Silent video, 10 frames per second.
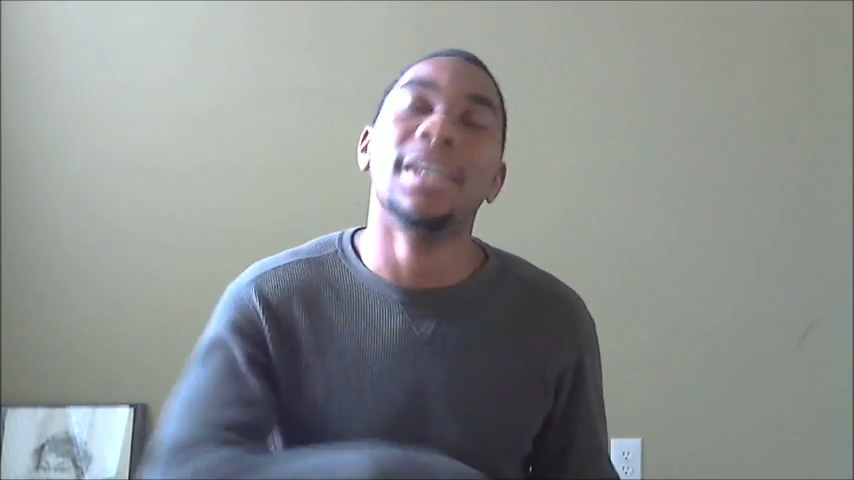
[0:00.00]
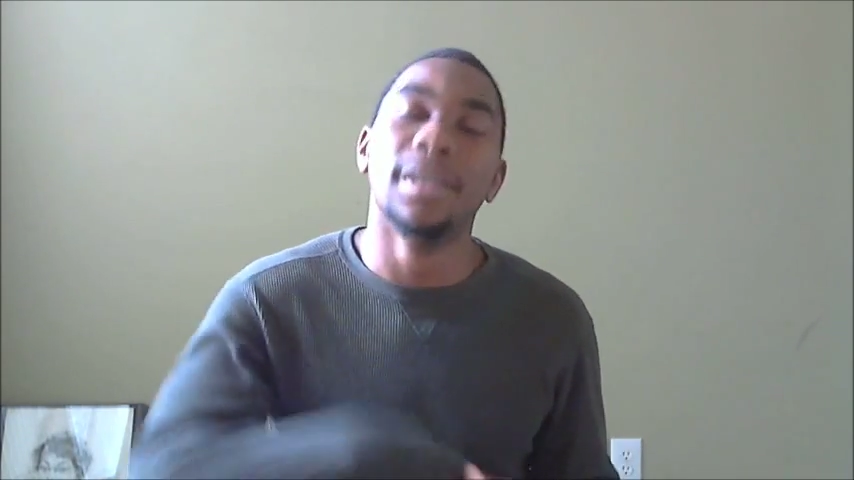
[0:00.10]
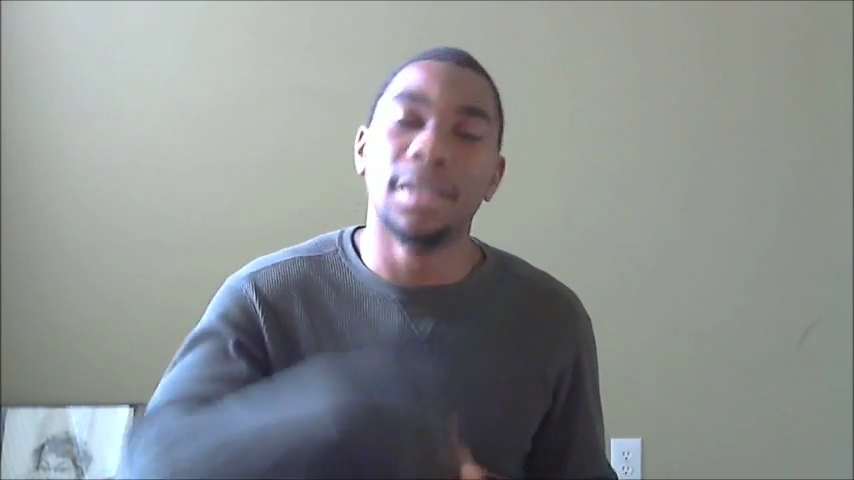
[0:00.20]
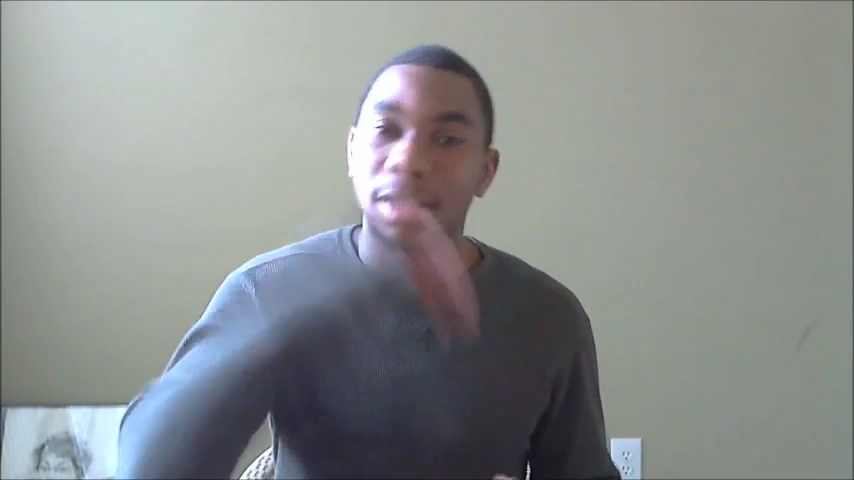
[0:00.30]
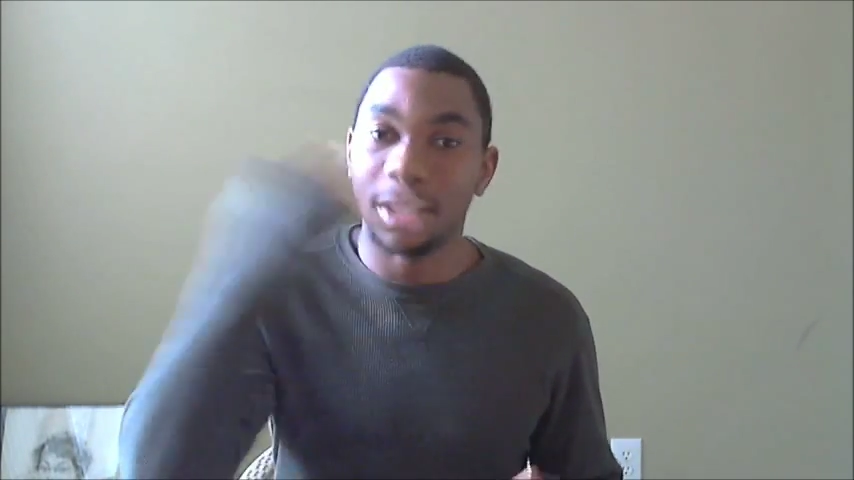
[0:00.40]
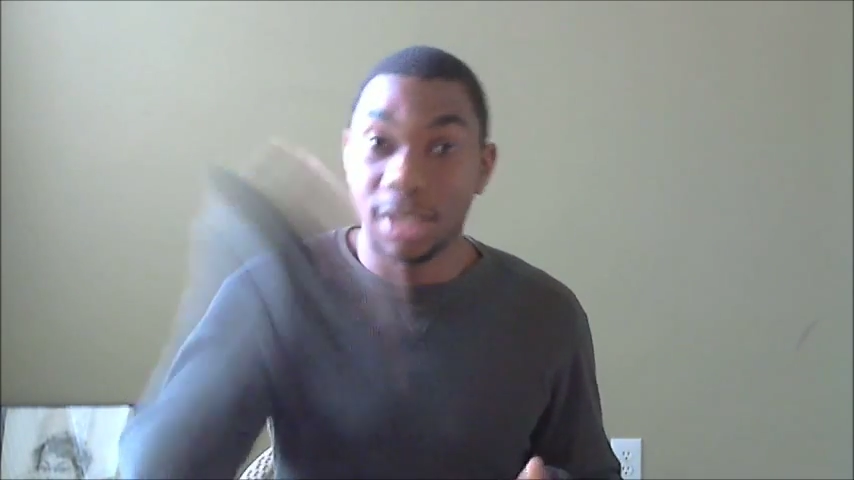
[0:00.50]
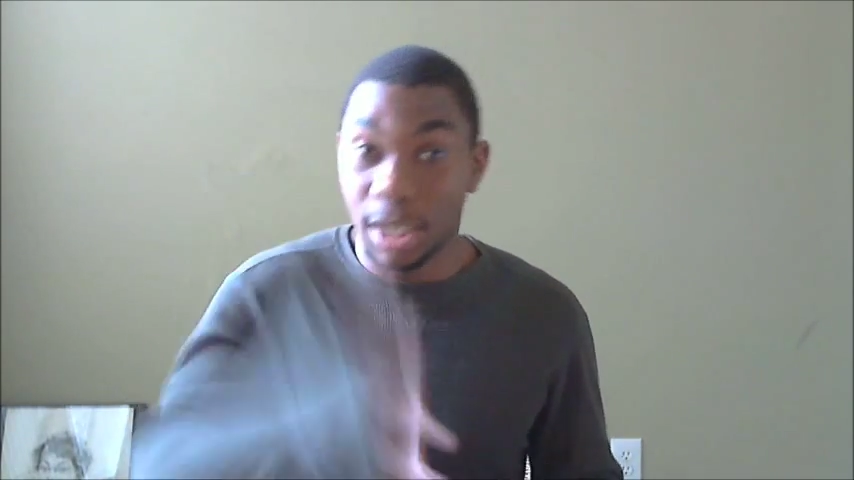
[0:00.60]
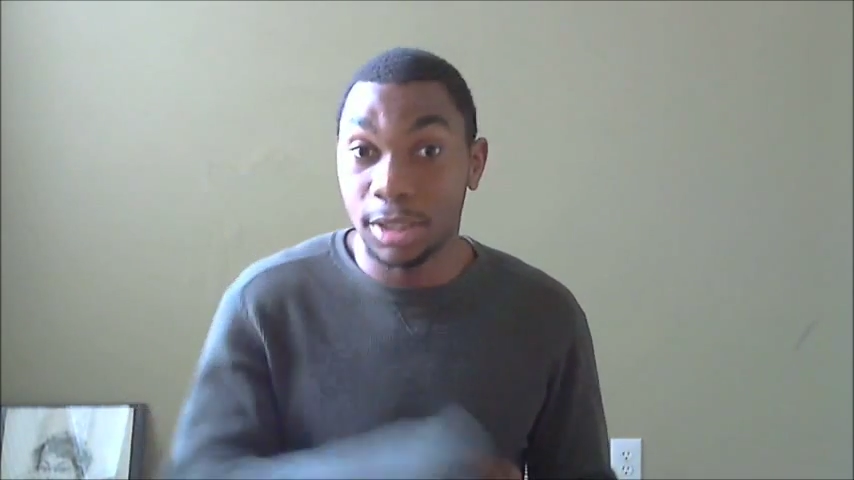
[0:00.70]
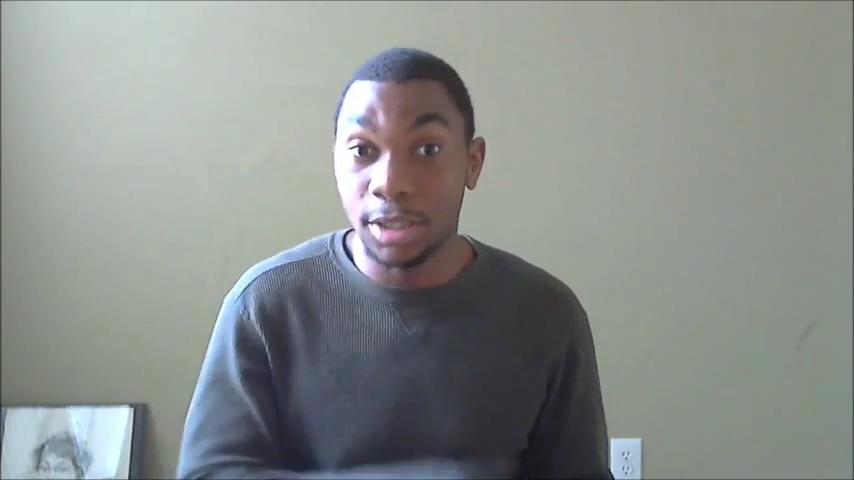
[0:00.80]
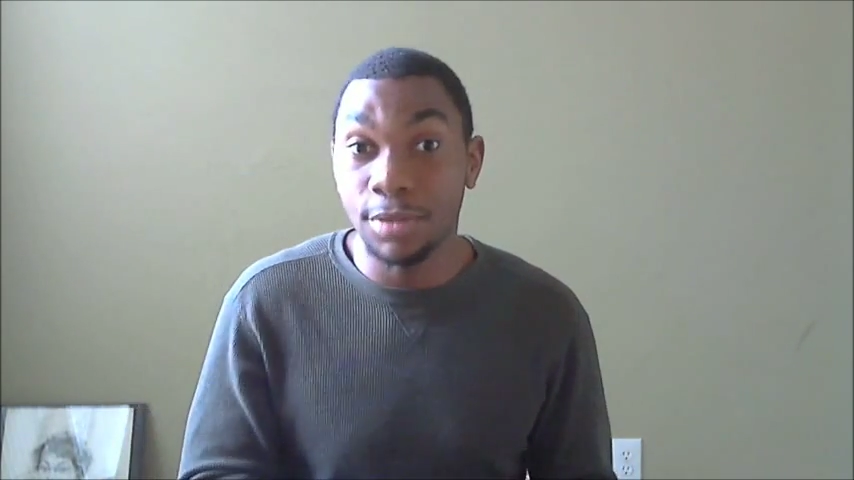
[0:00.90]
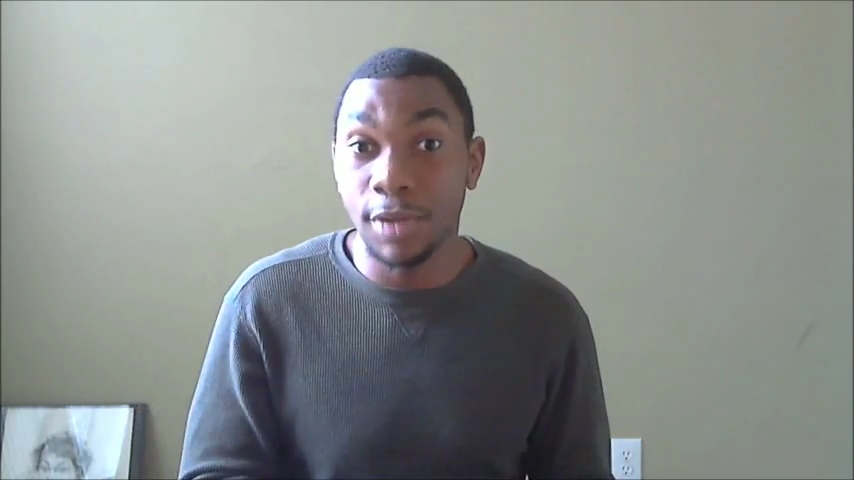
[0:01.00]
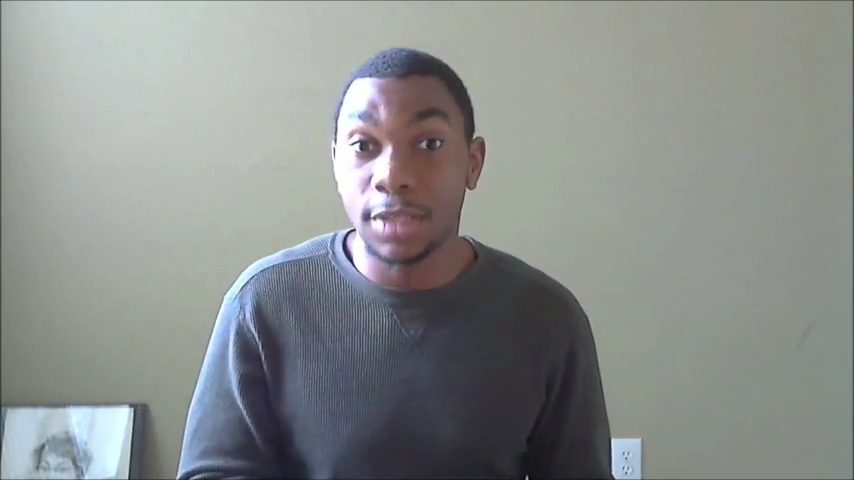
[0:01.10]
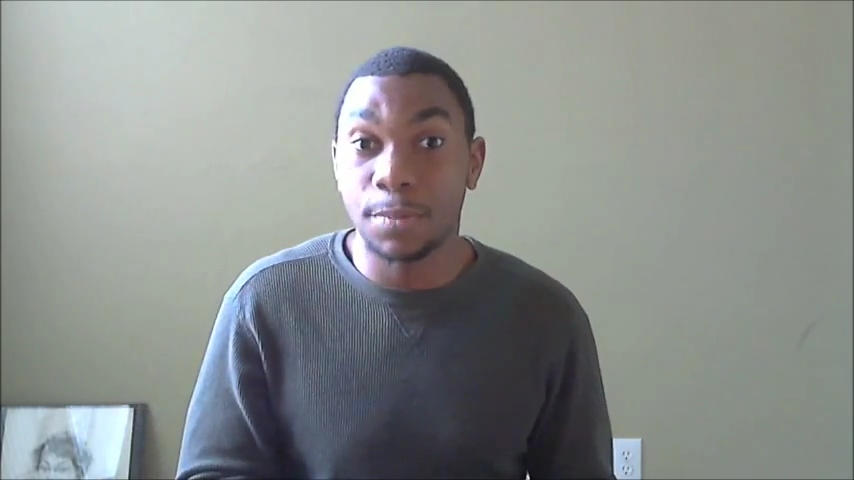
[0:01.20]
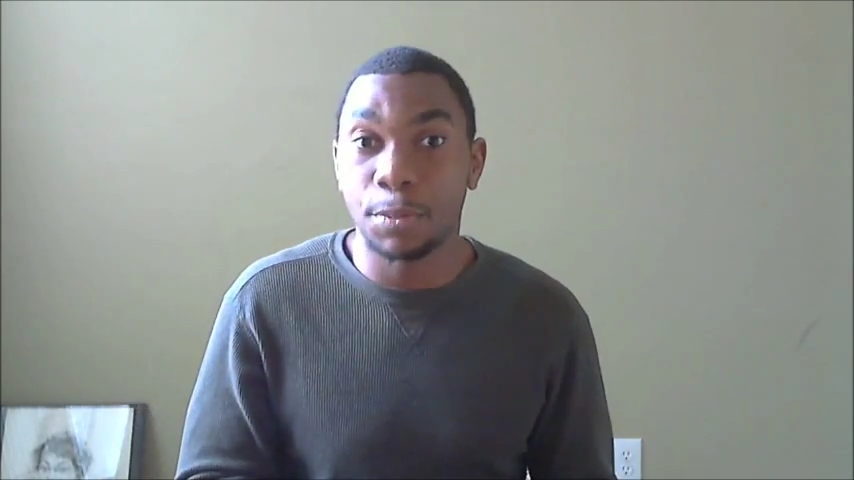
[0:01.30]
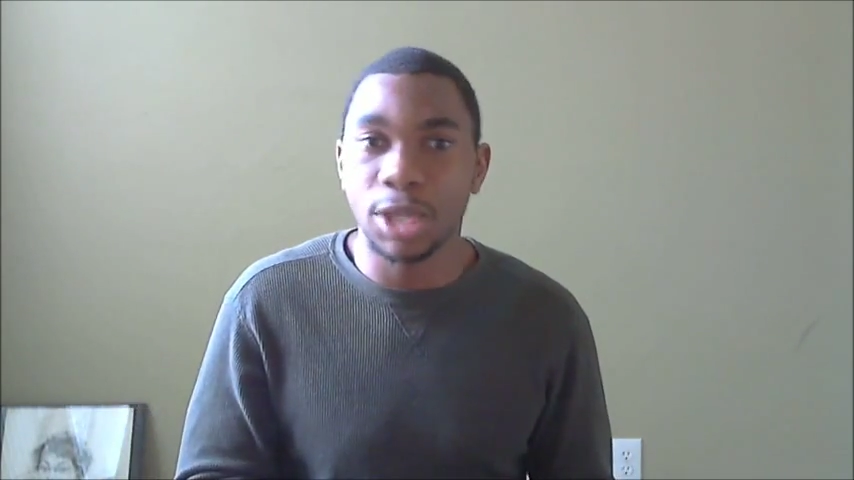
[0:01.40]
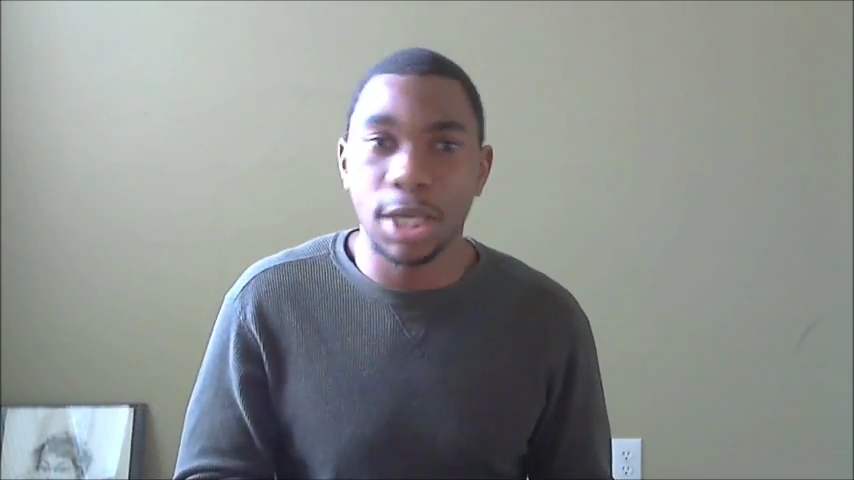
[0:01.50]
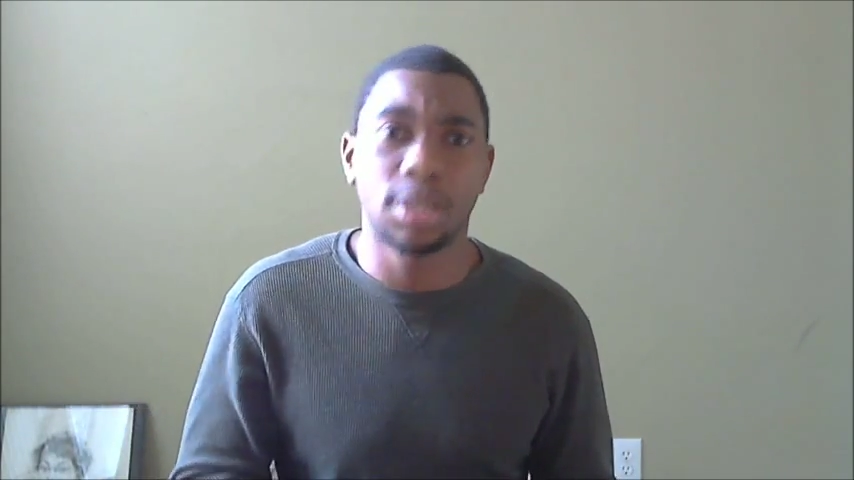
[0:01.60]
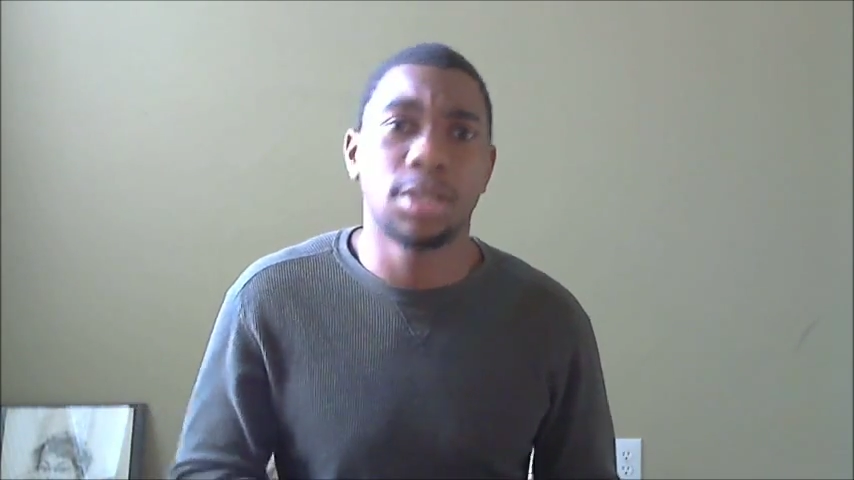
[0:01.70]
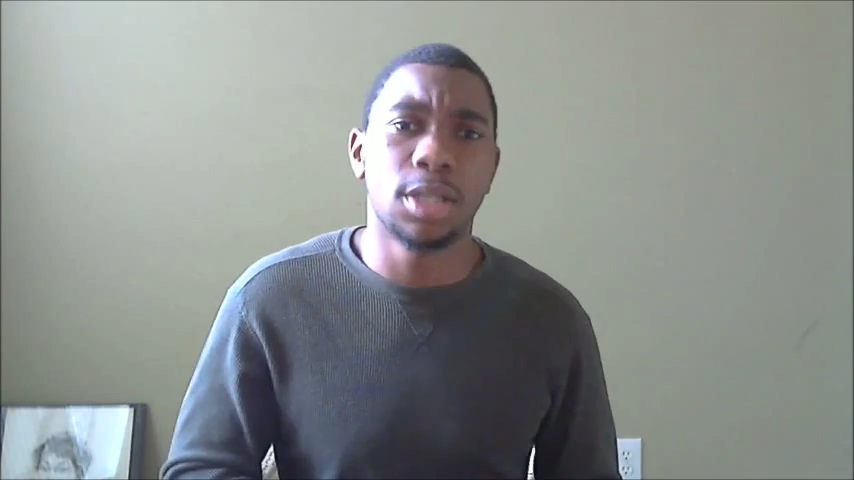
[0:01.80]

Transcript: the T-Rex protects